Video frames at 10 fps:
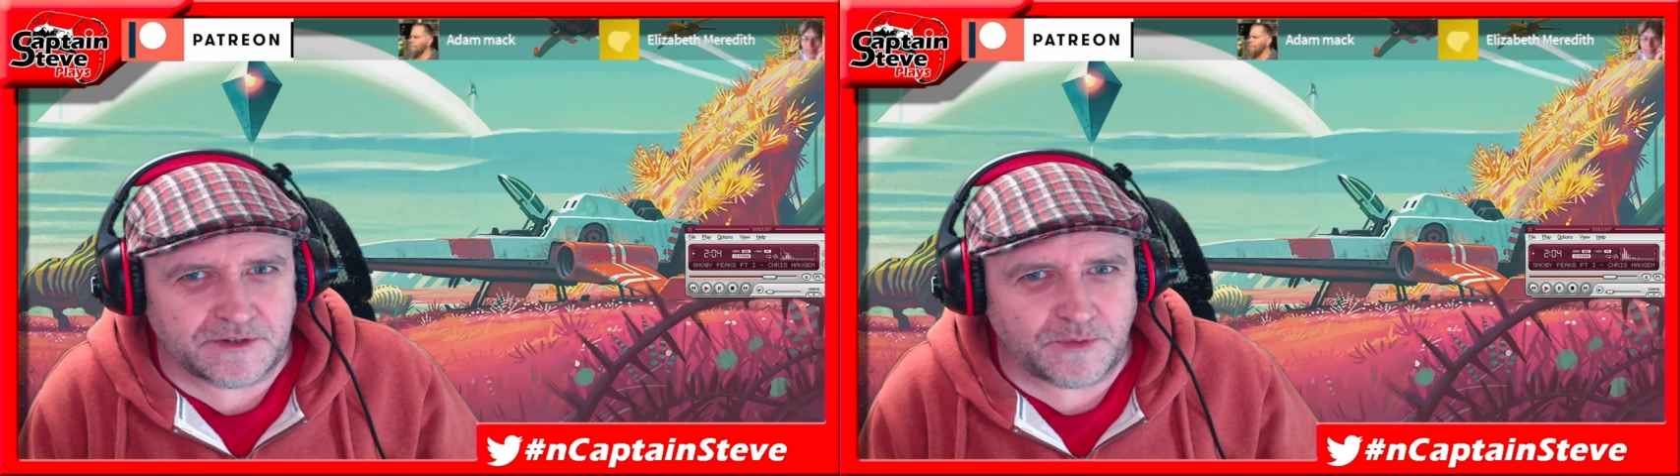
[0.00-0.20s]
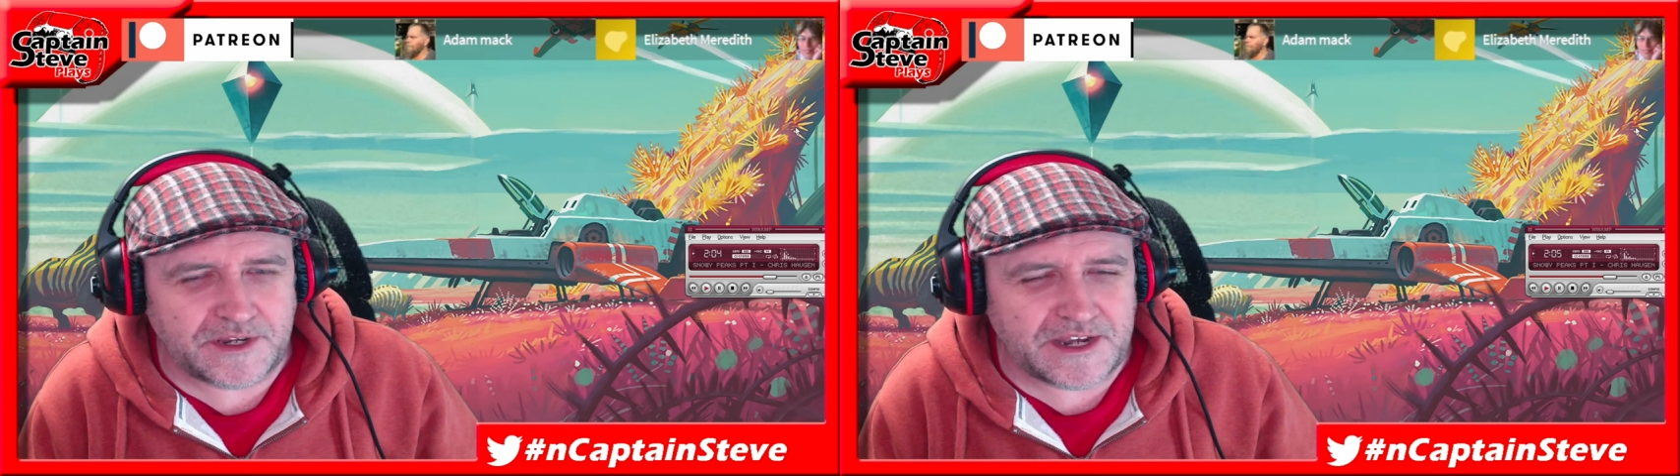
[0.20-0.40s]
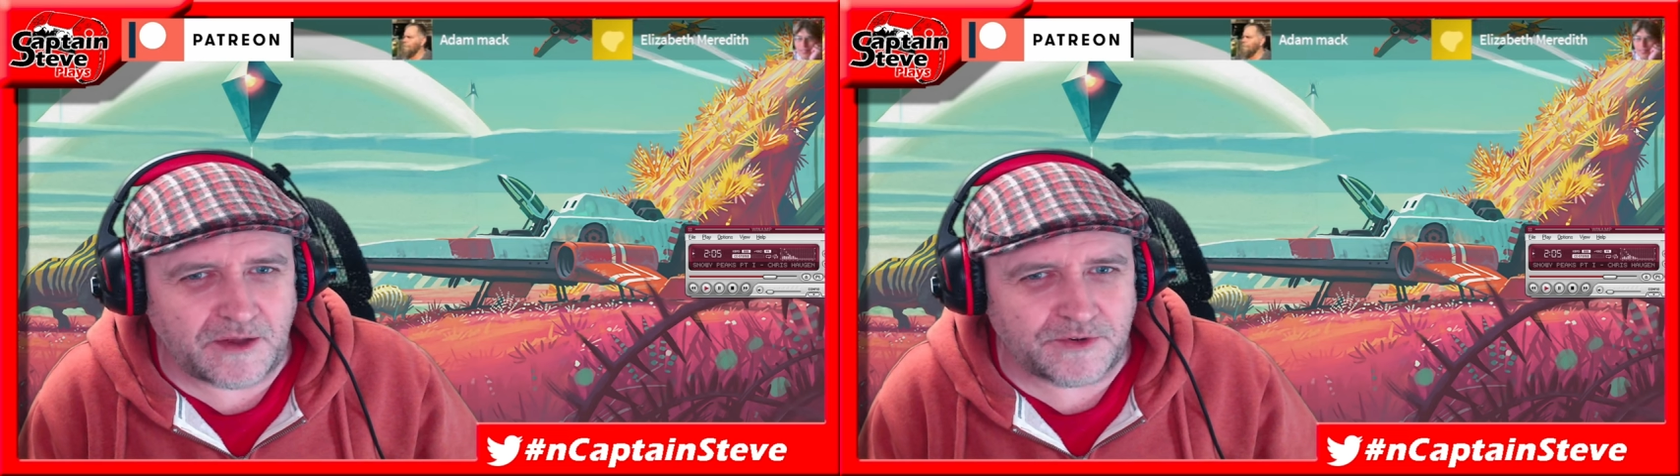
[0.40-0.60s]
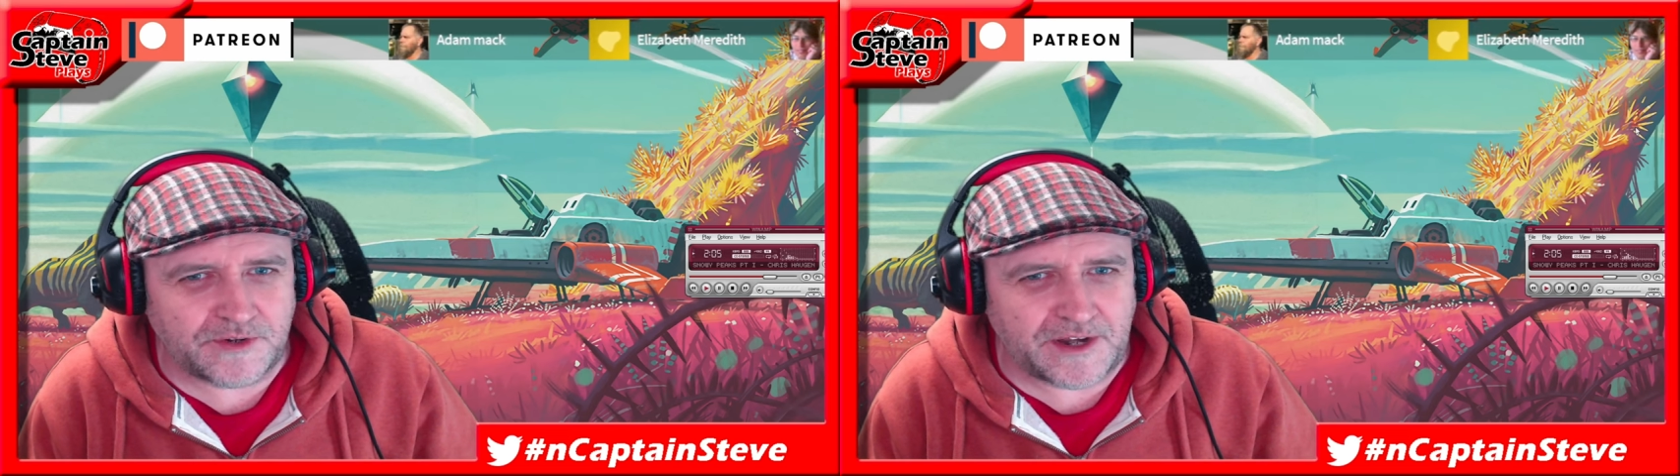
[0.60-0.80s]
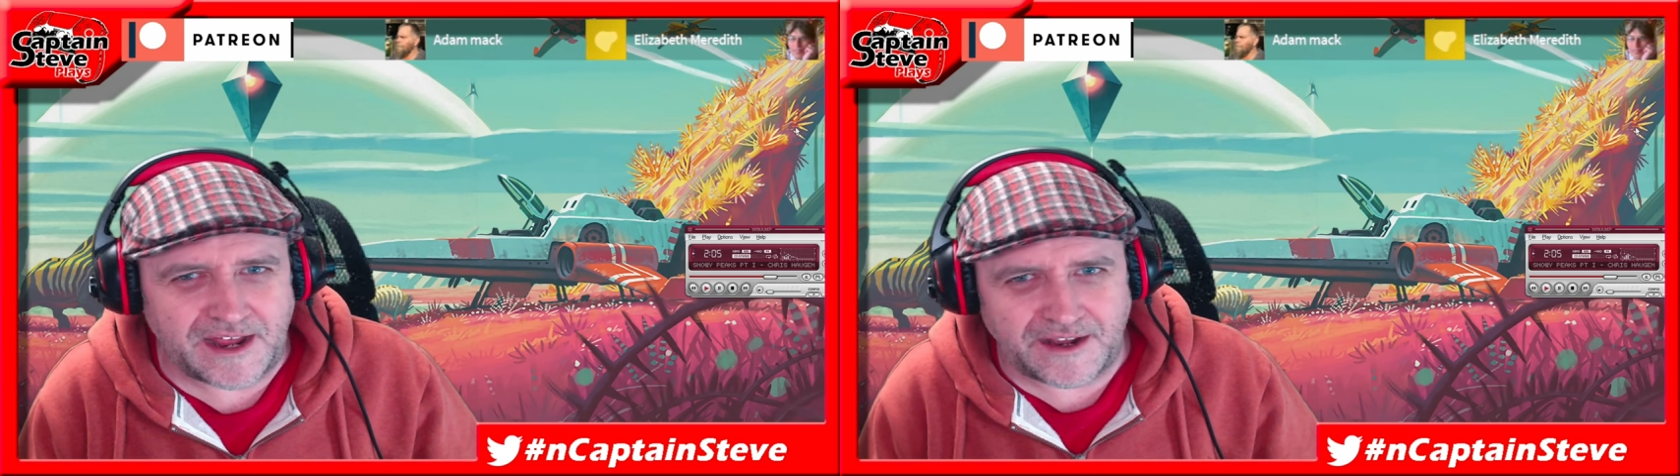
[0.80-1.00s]
that we now
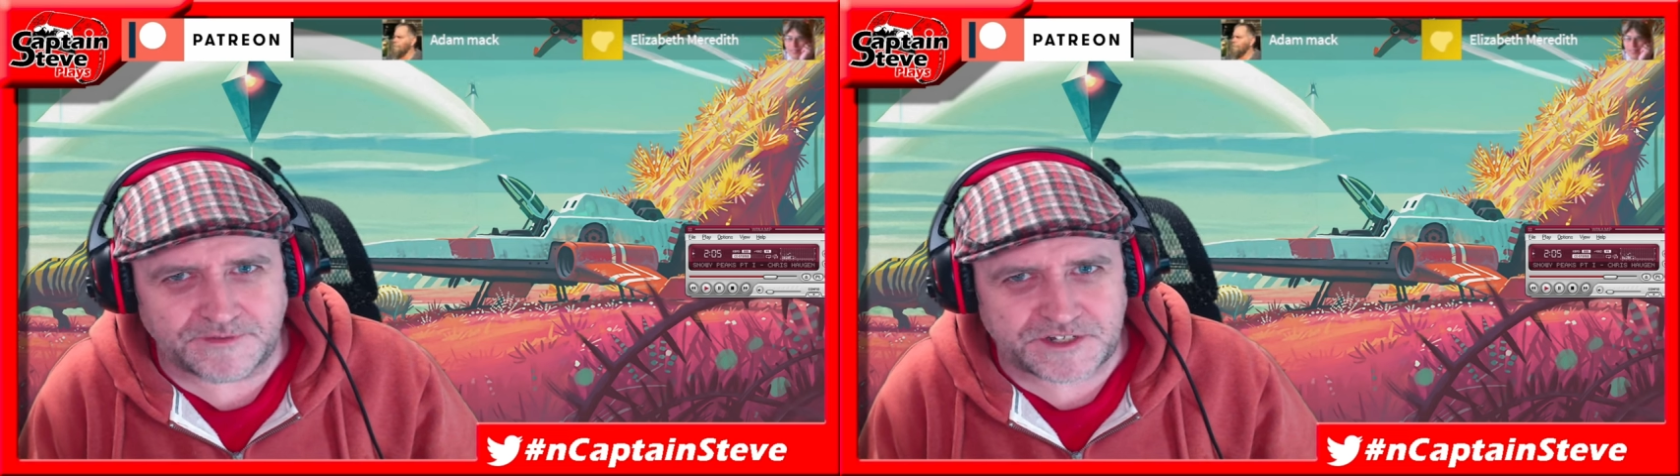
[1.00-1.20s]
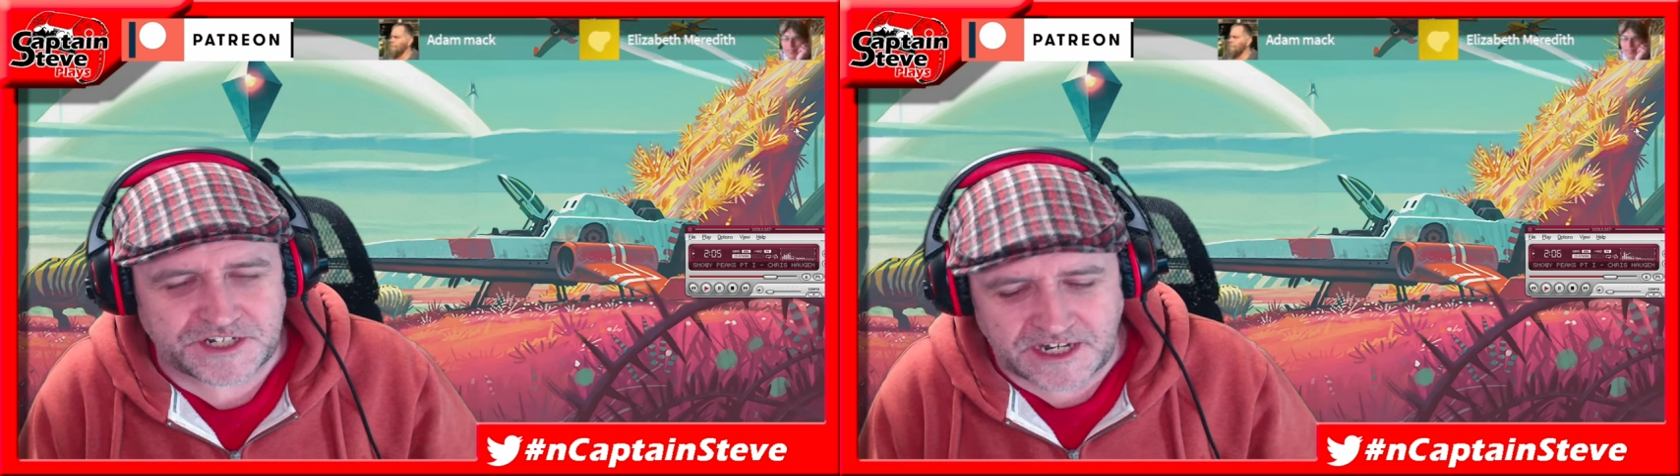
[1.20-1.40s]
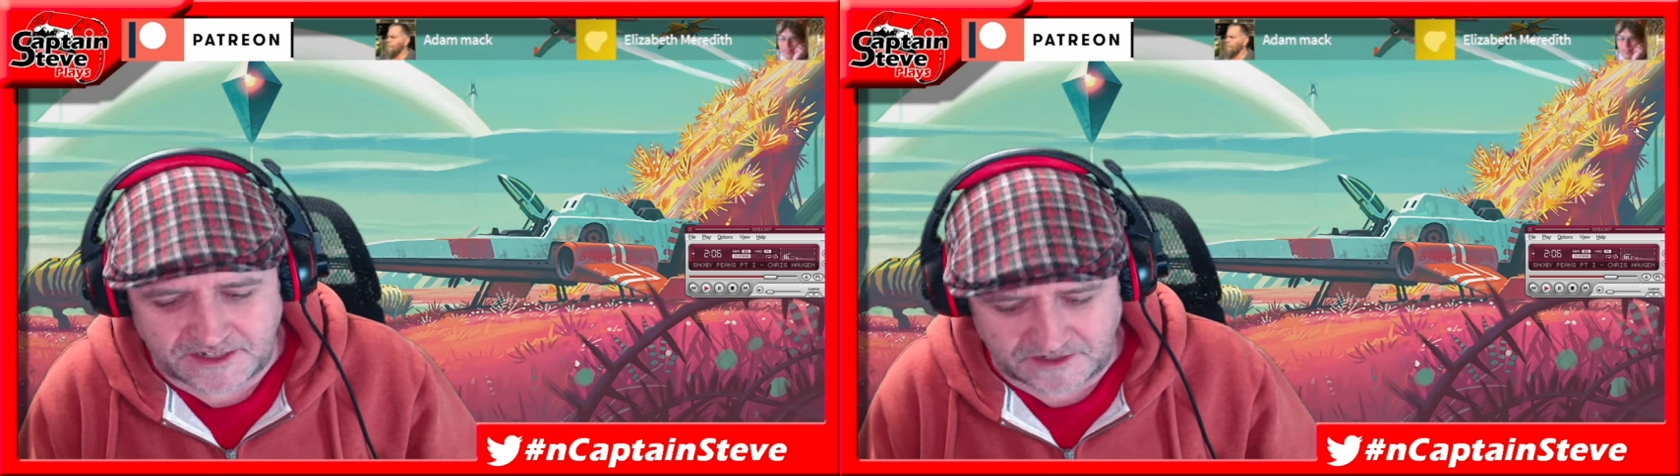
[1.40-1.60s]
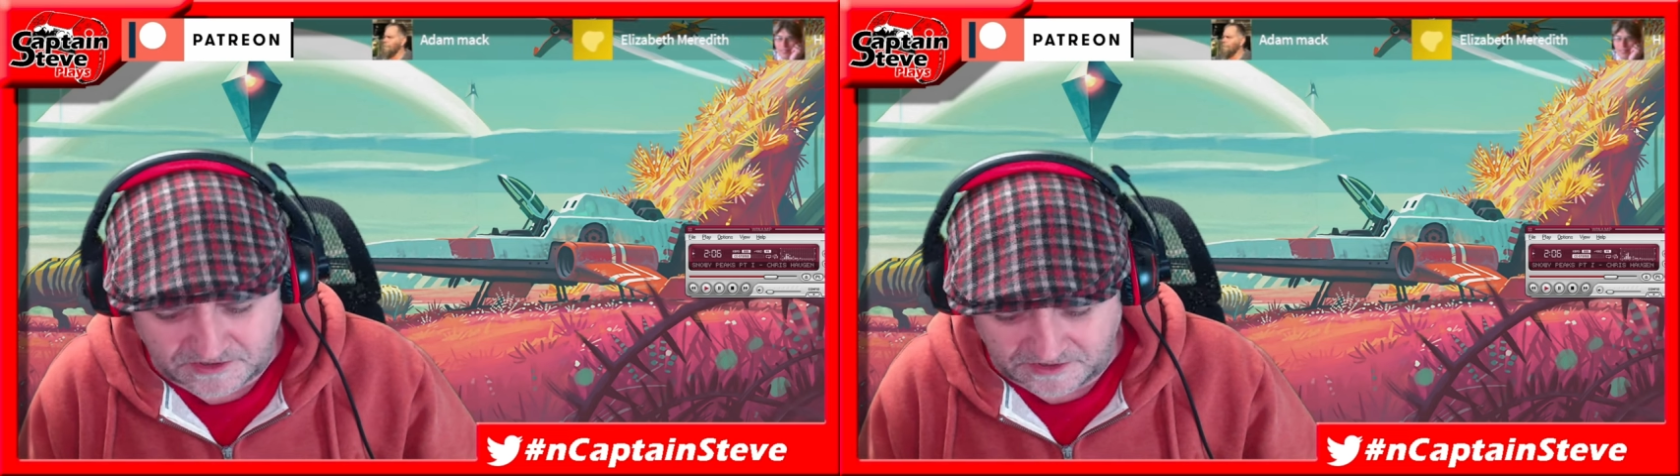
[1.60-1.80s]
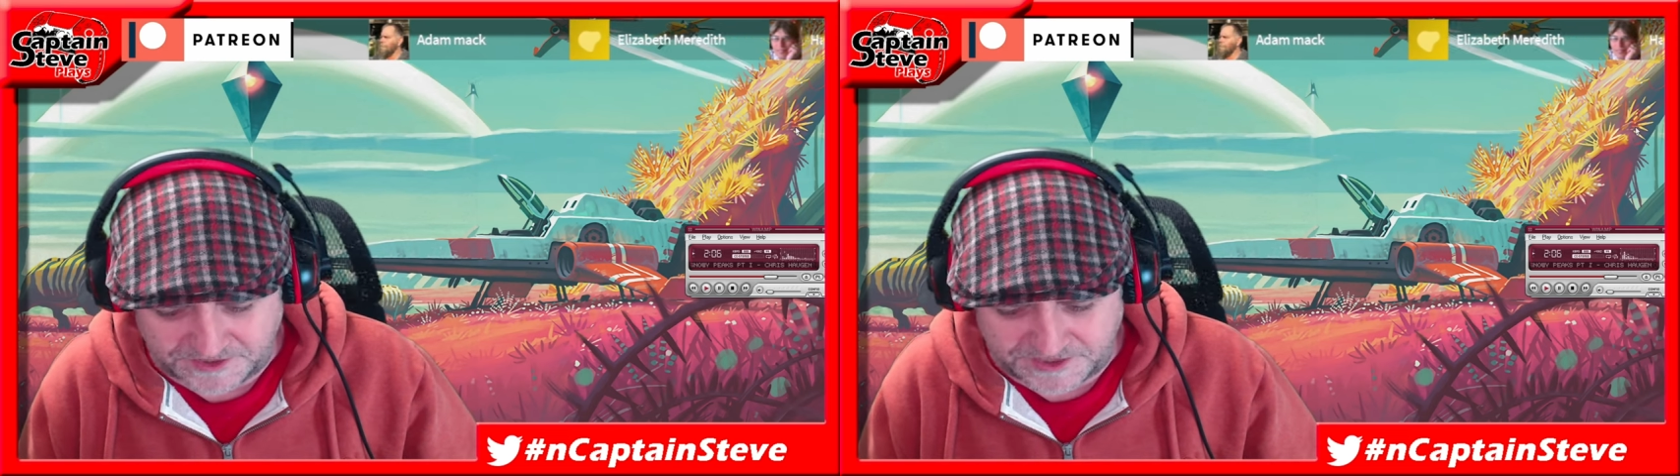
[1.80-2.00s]
don't have Sega
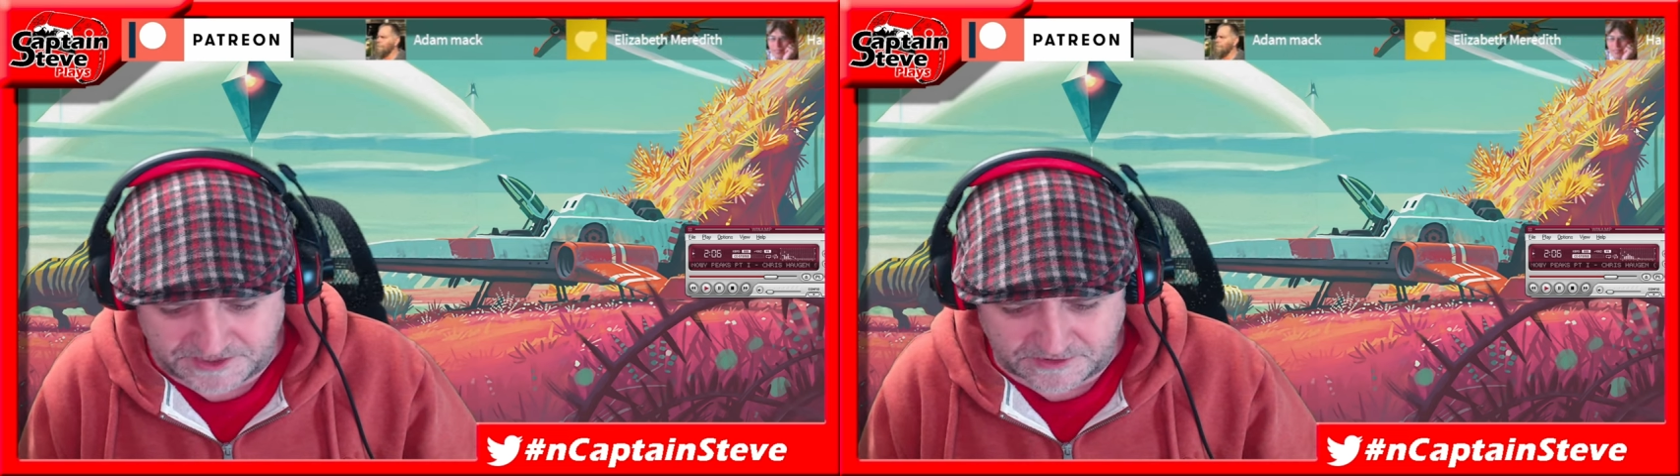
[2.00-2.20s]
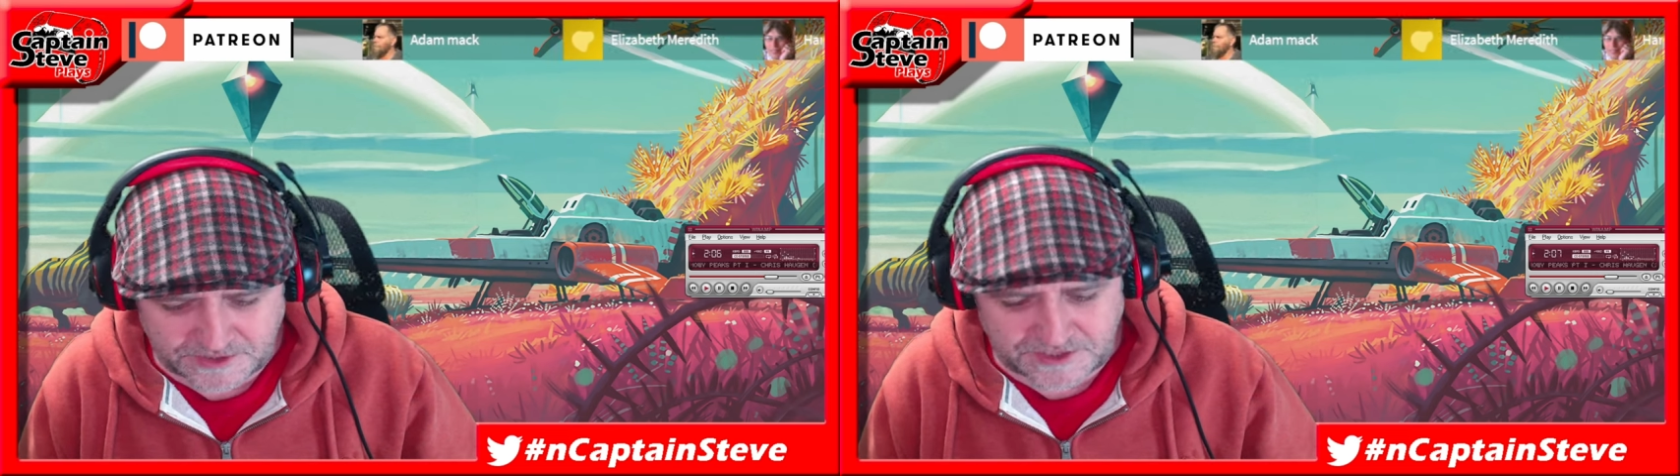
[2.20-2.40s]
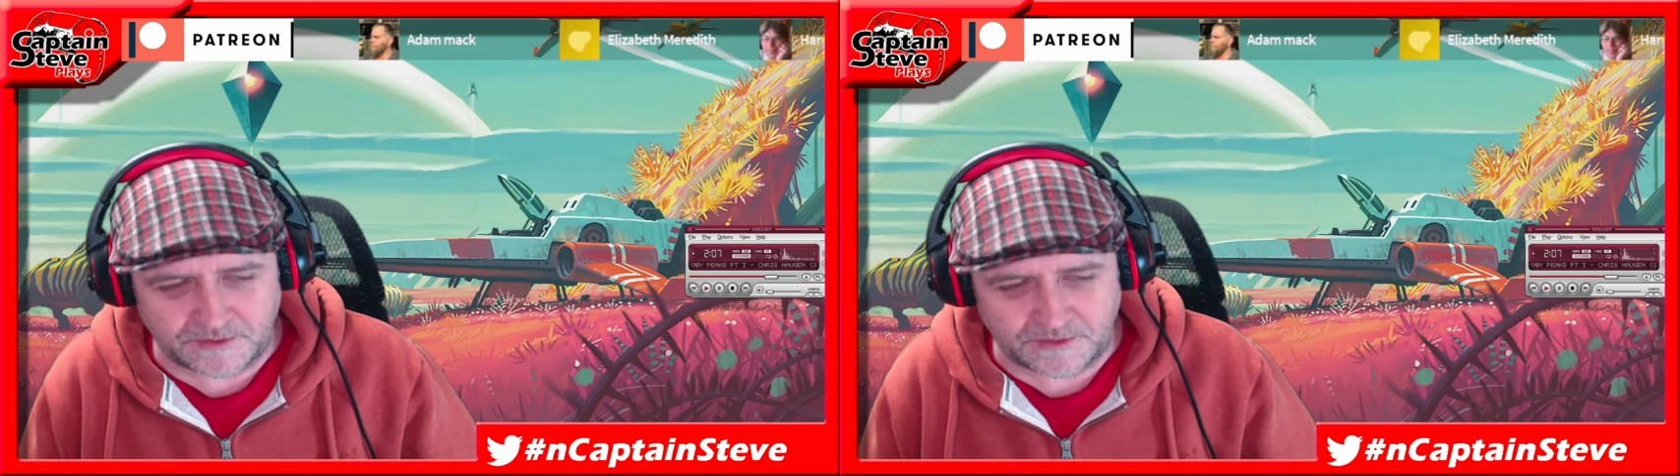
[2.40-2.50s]
consoles.